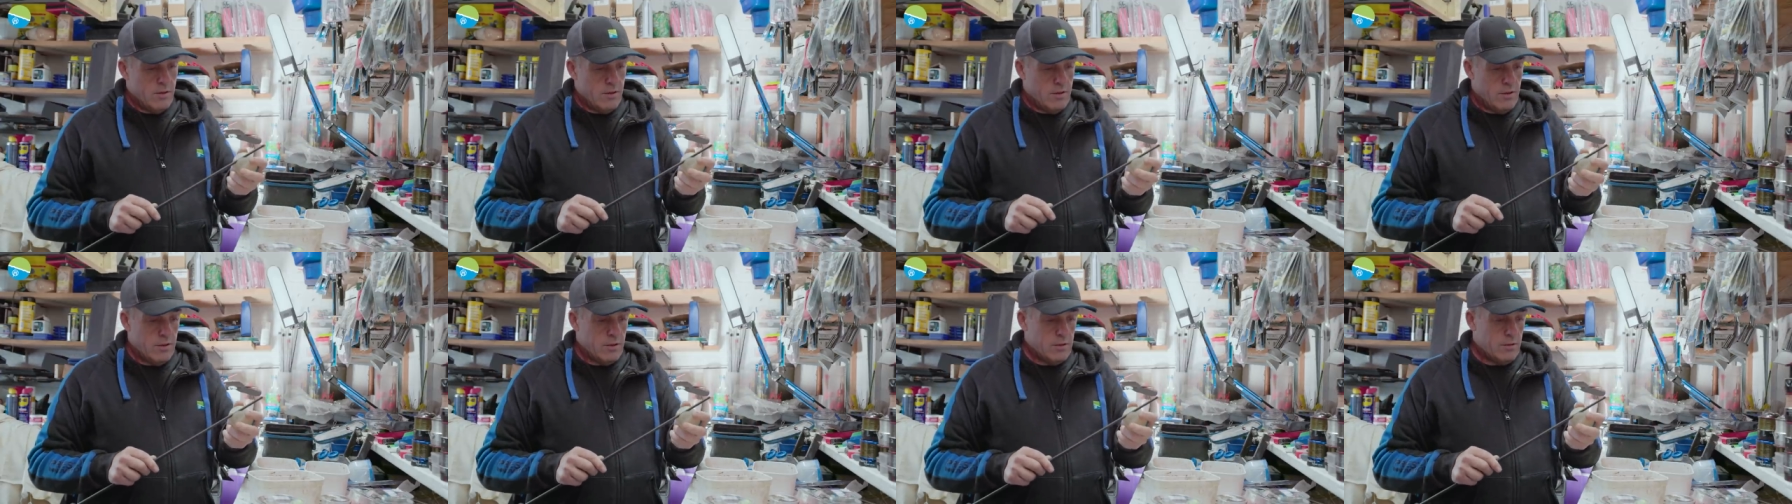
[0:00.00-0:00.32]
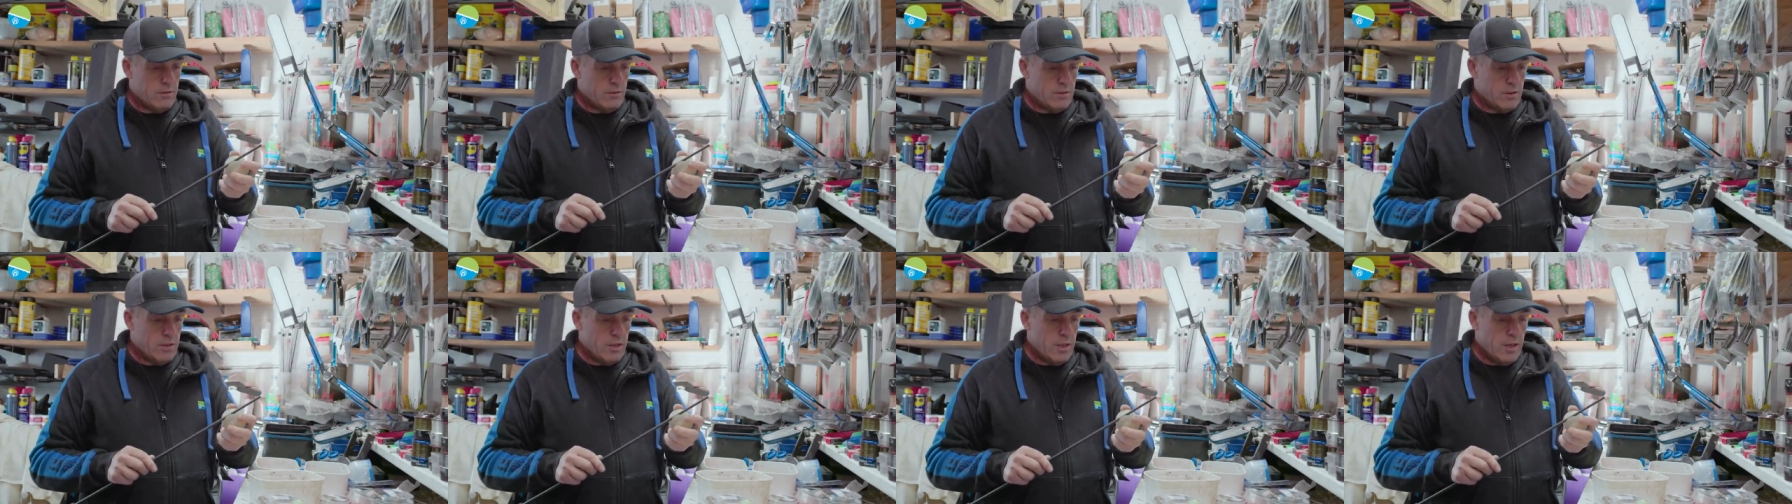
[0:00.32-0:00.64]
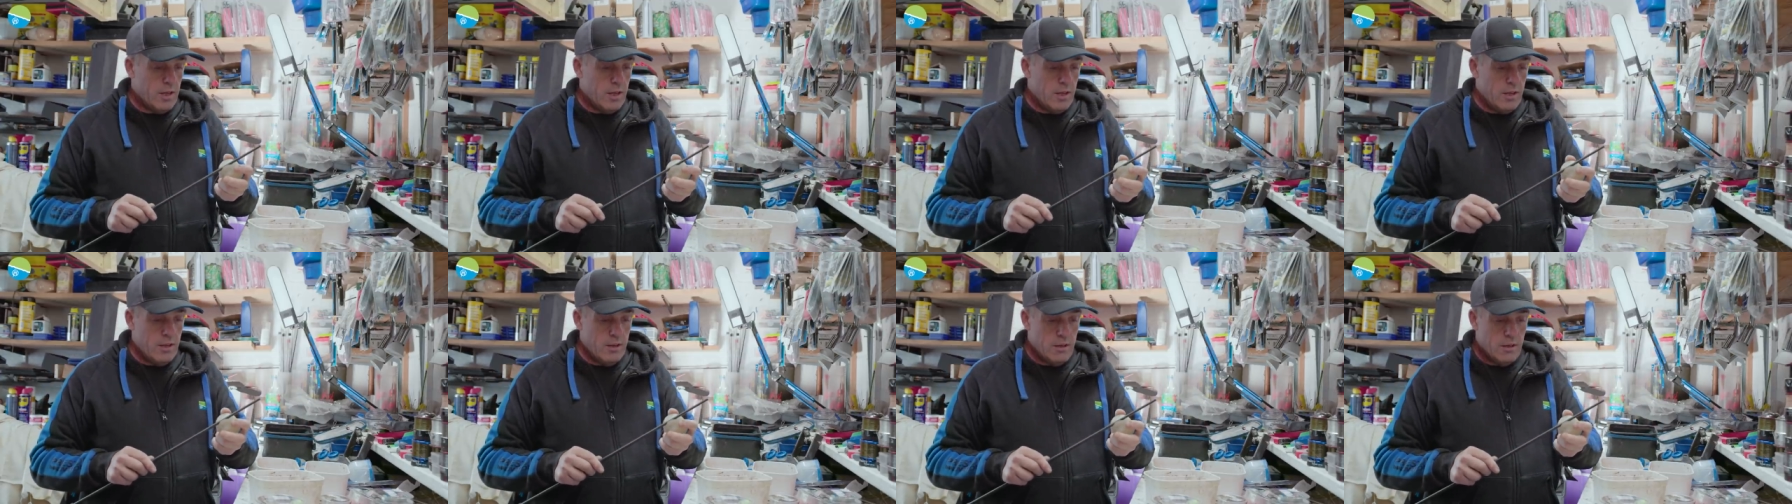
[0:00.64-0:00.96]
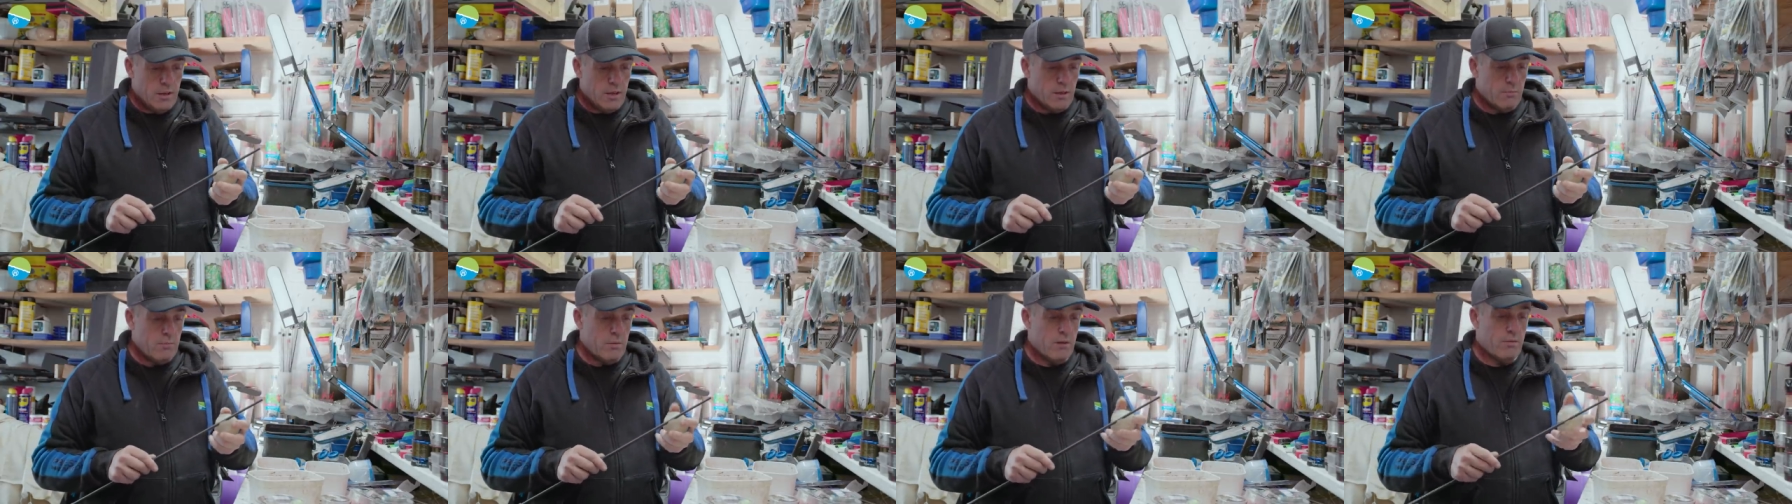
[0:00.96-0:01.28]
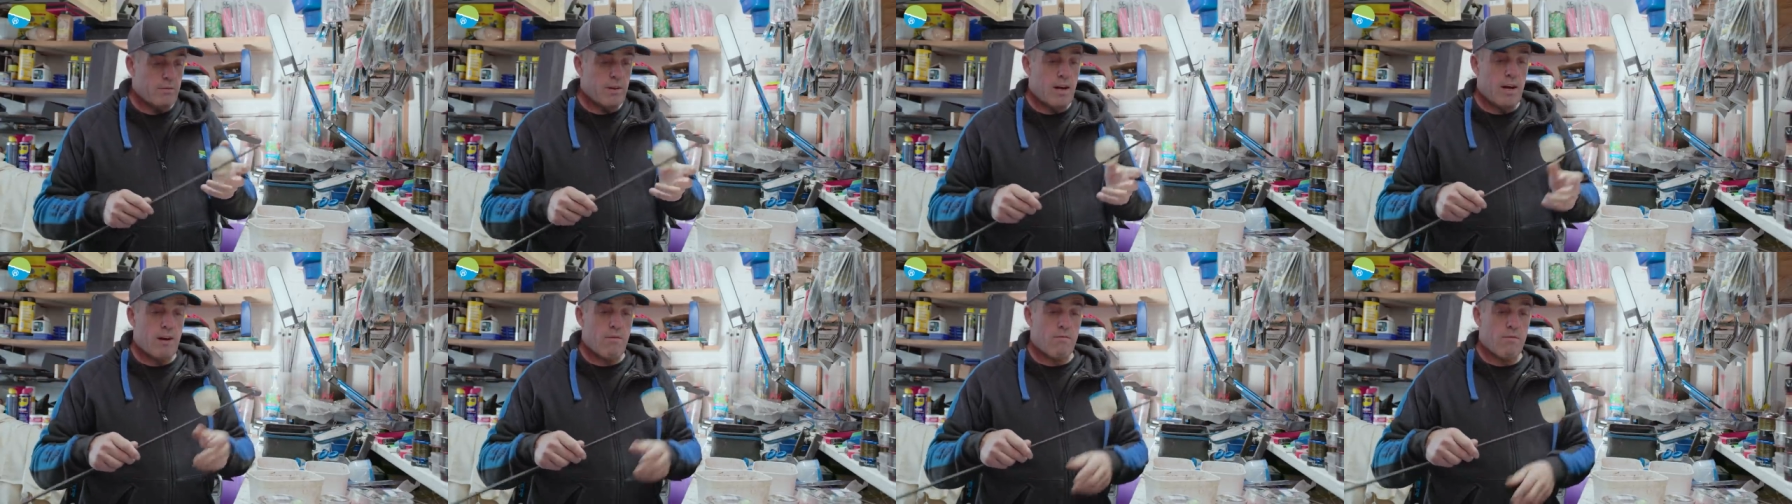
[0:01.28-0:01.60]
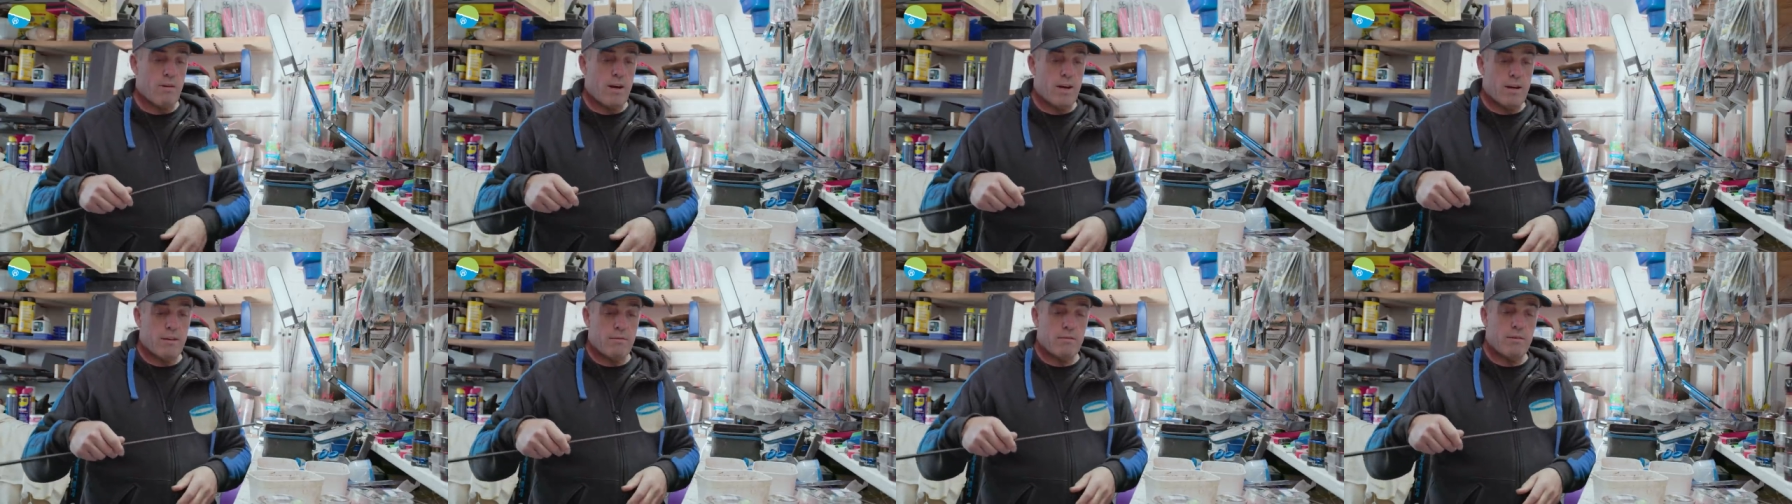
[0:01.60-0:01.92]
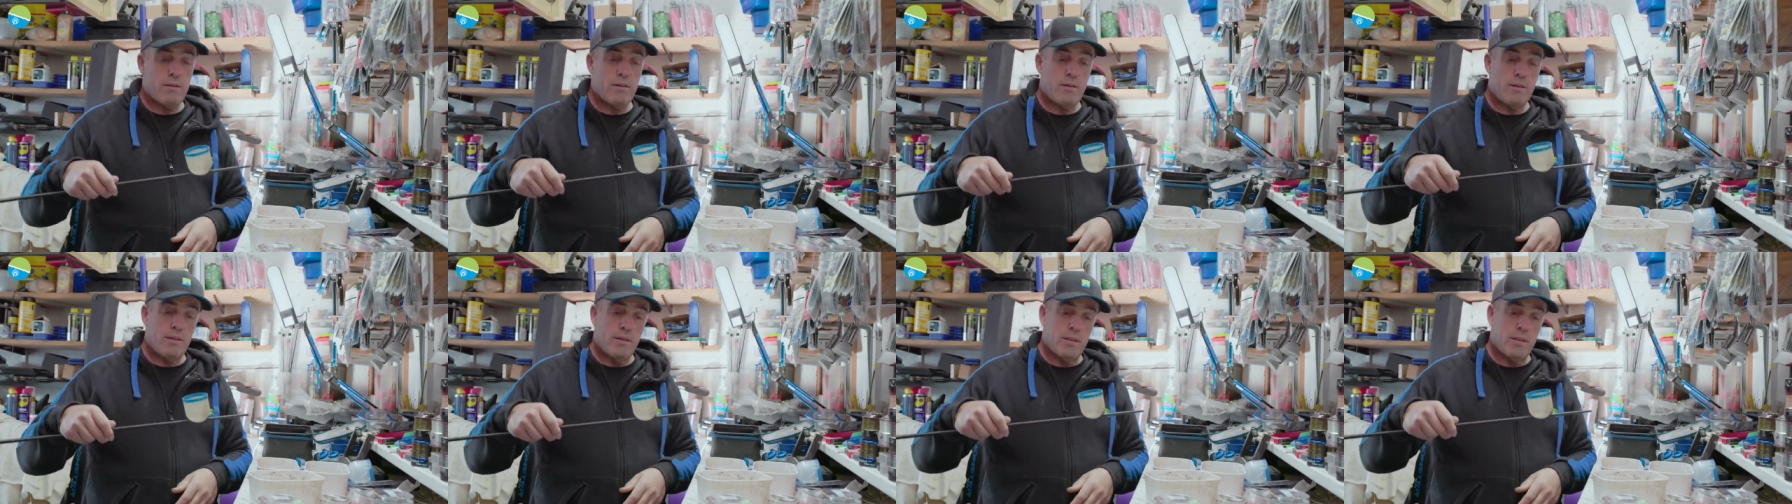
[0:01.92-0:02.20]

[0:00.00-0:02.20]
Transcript: As you can see, you can move that around.